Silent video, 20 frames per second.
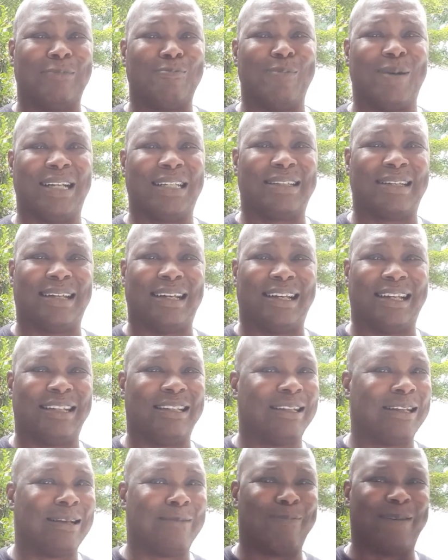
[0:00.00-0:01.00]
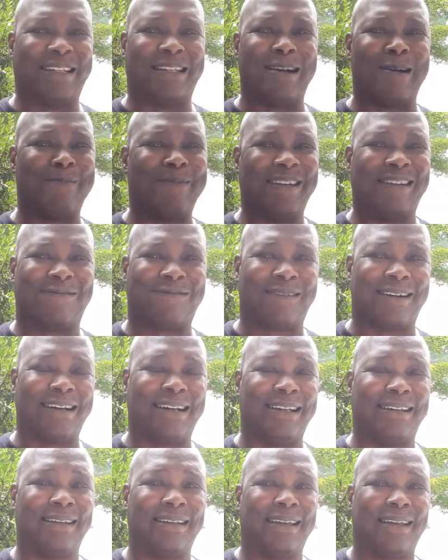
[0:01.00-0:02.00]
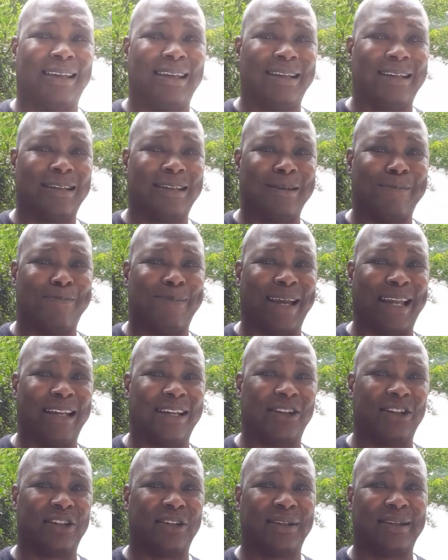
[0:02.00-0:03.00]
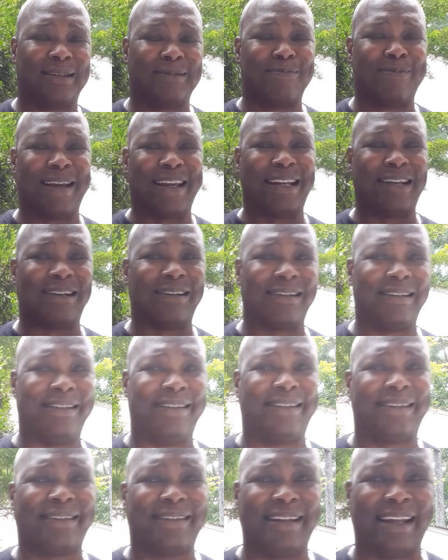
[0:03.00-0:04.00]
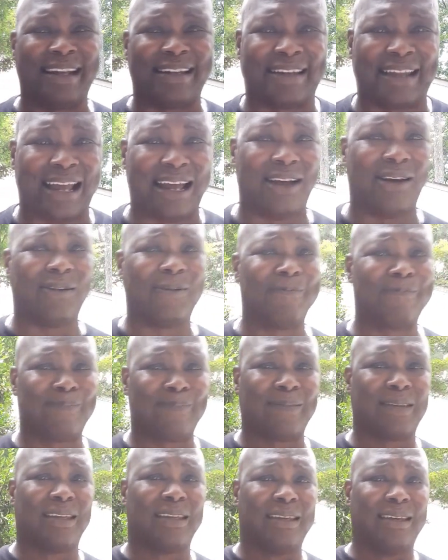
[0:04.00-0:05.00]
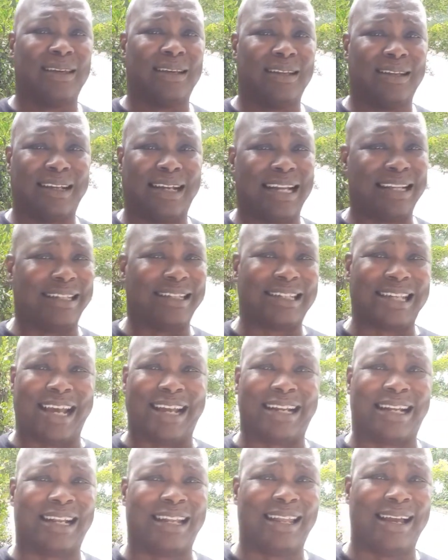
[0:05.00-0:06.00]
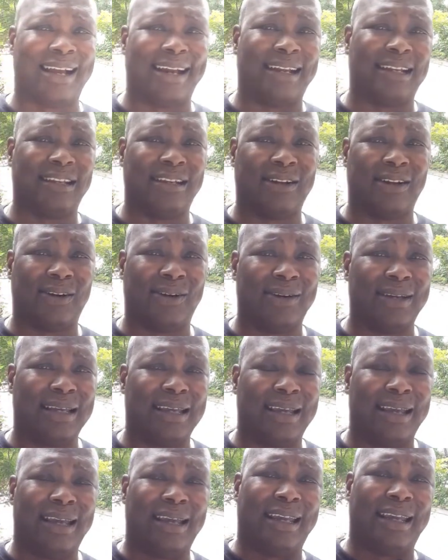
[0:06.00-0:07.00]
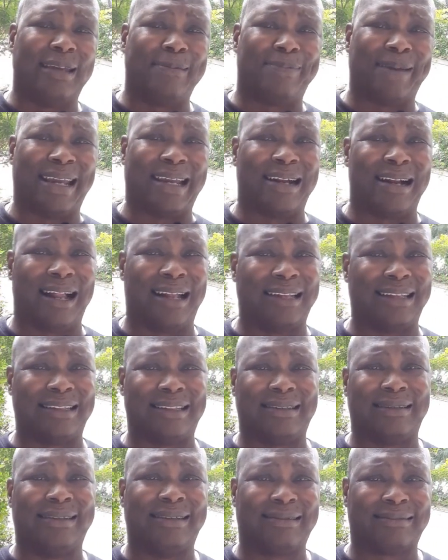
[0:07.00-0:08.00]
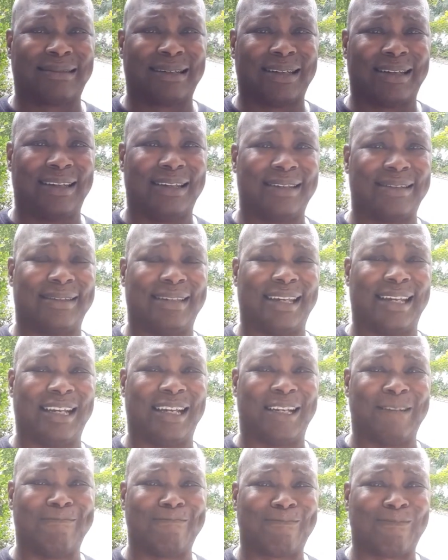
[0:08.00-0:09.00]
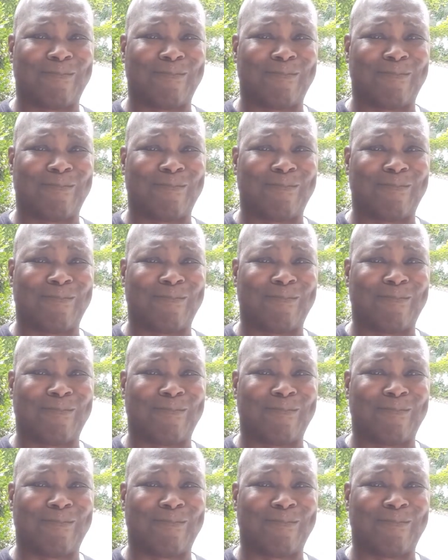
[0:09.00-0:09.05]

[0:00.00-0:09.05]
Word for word: But, uh, but don't be afraid to, to pay, your, pay your debt down. Like I just had a client, you know, he paid all his his, uh,